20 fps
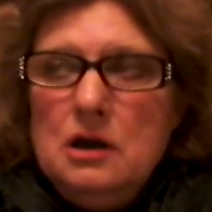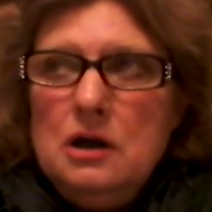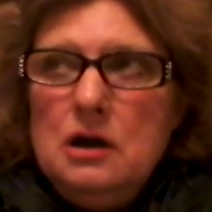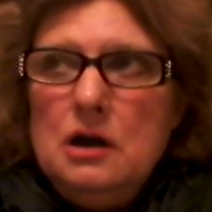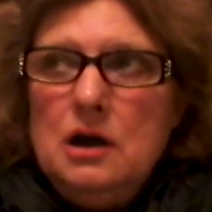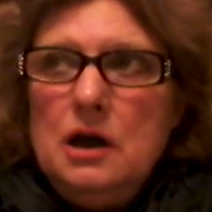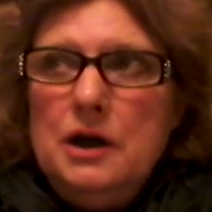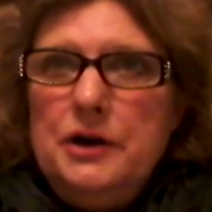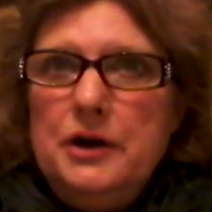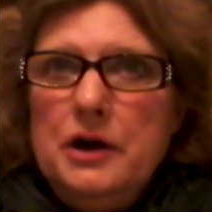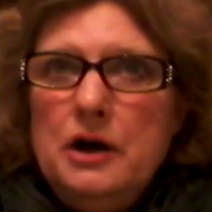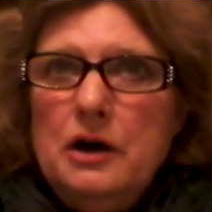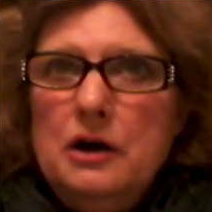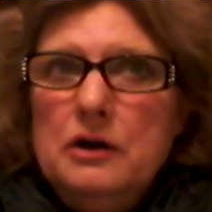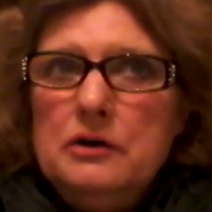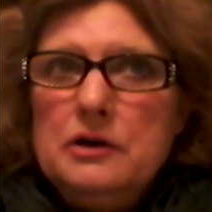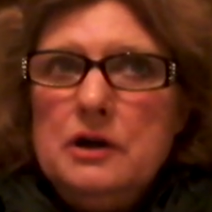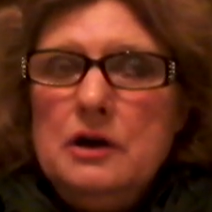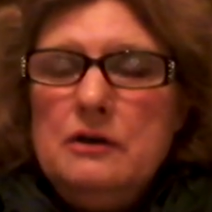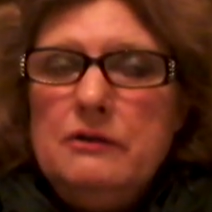And
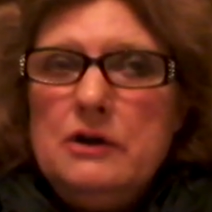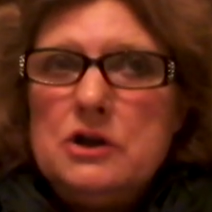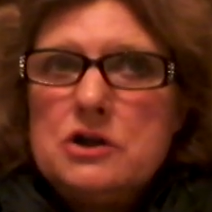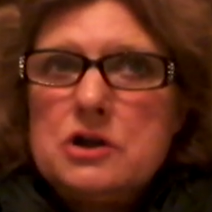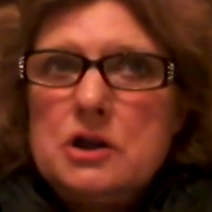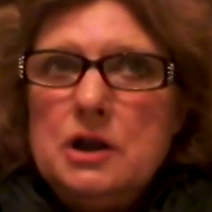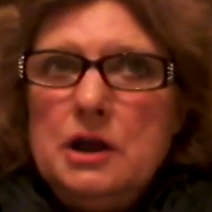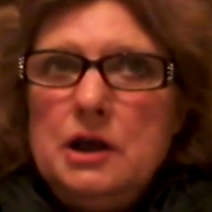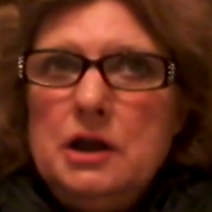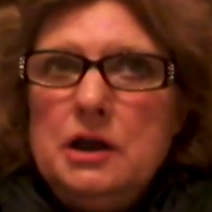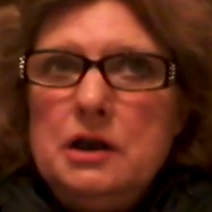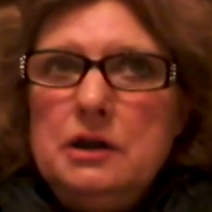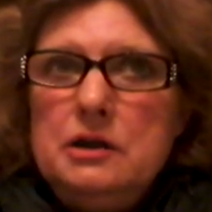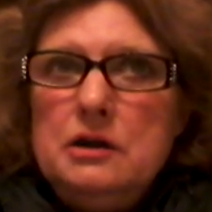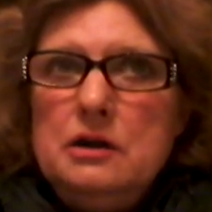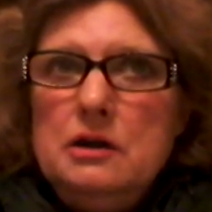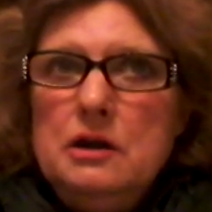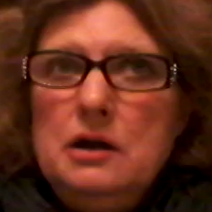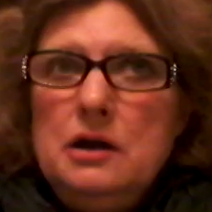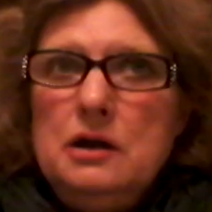eventually
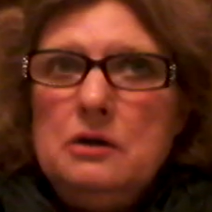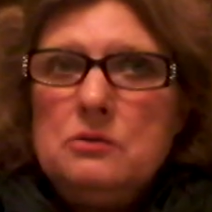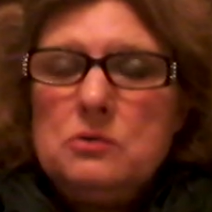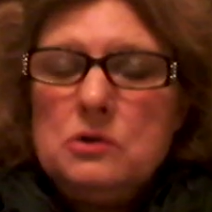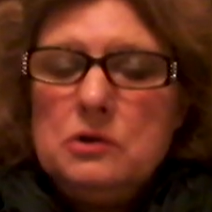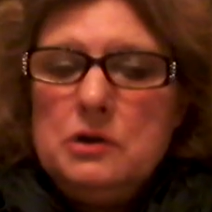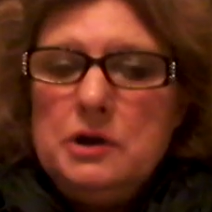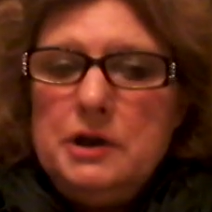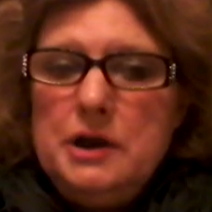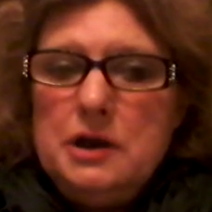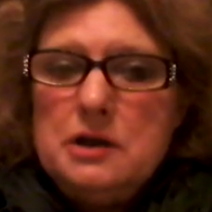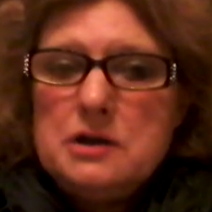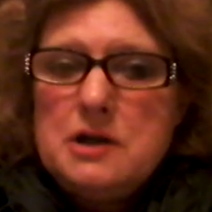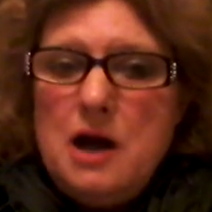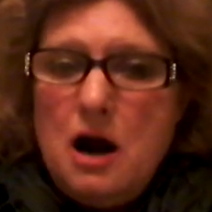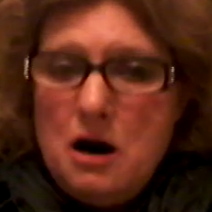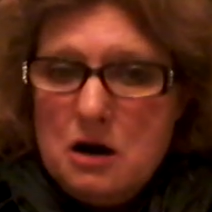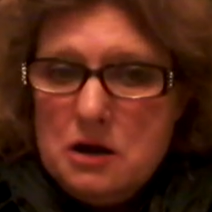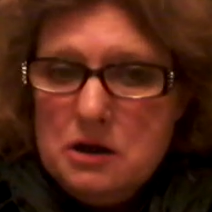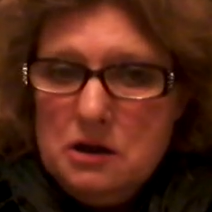it ruined his
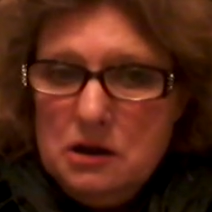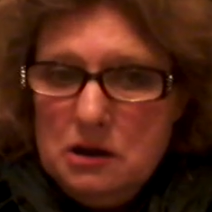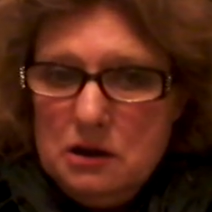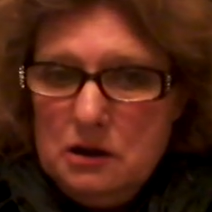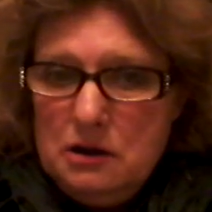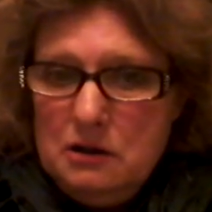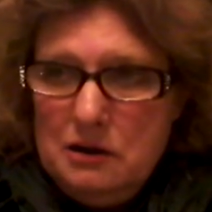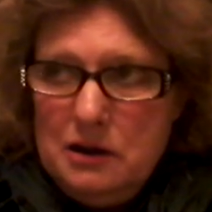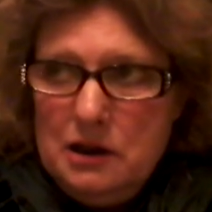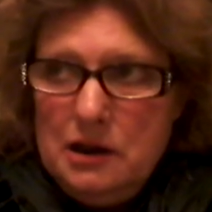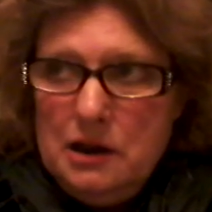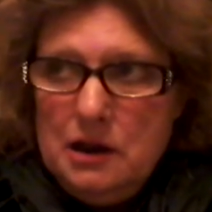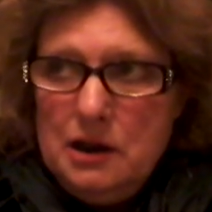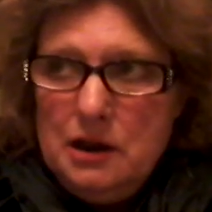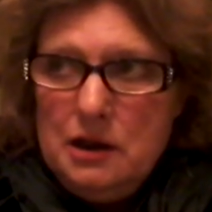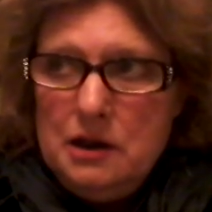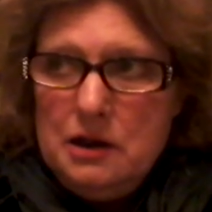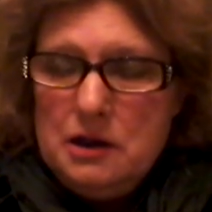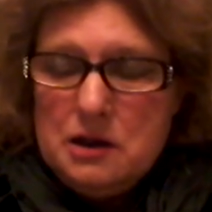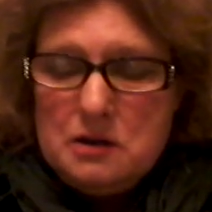heart
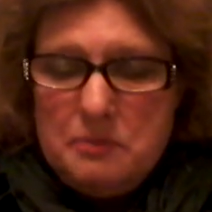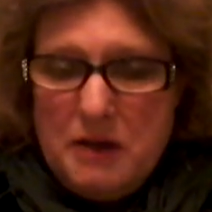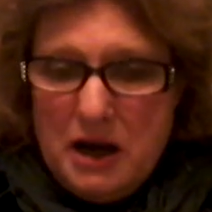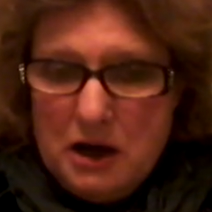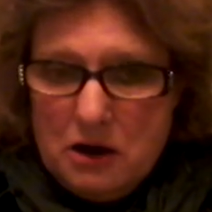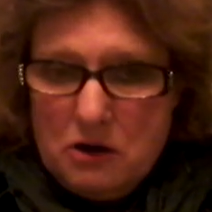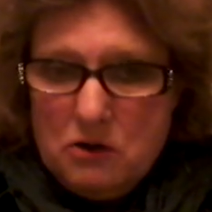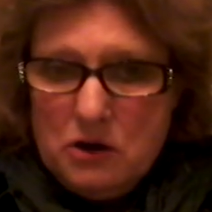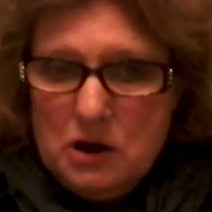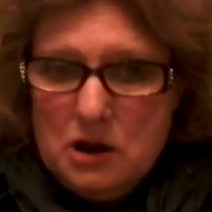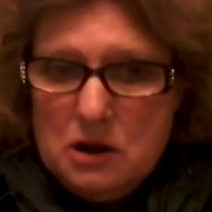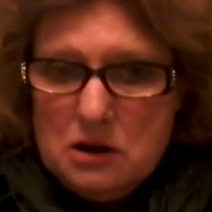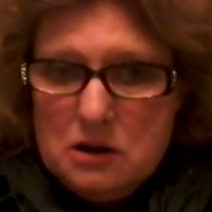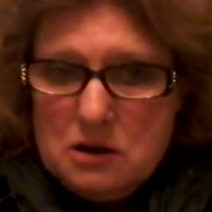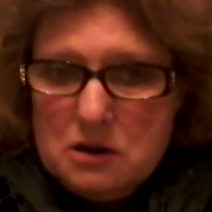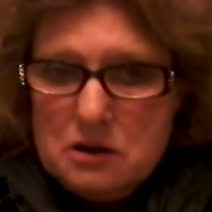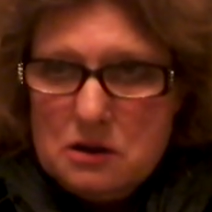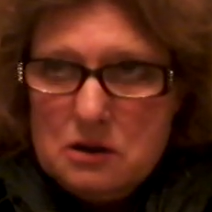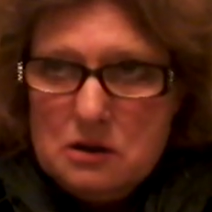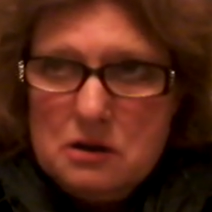and his
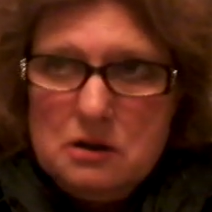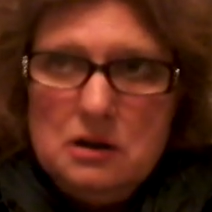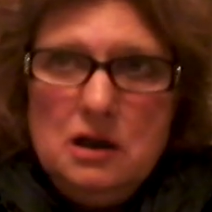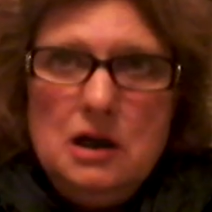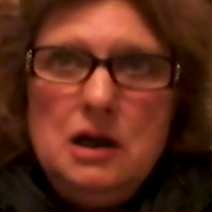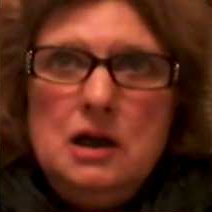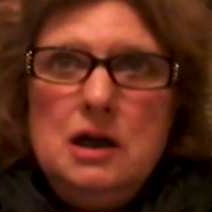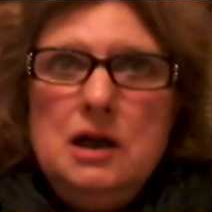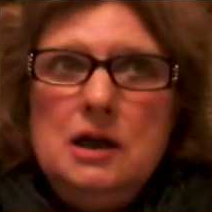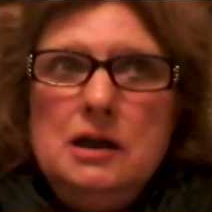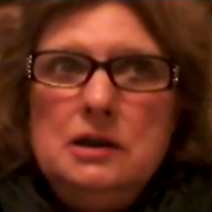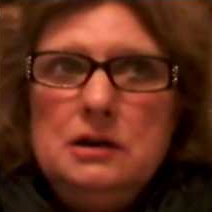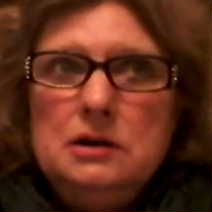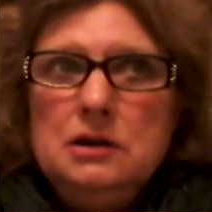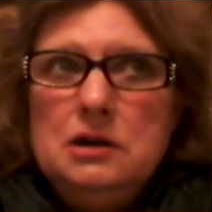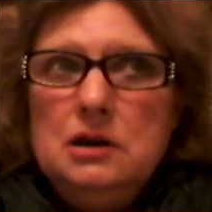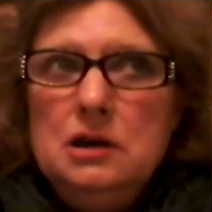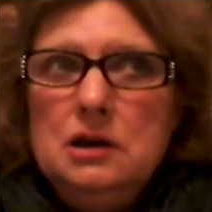pancreas, and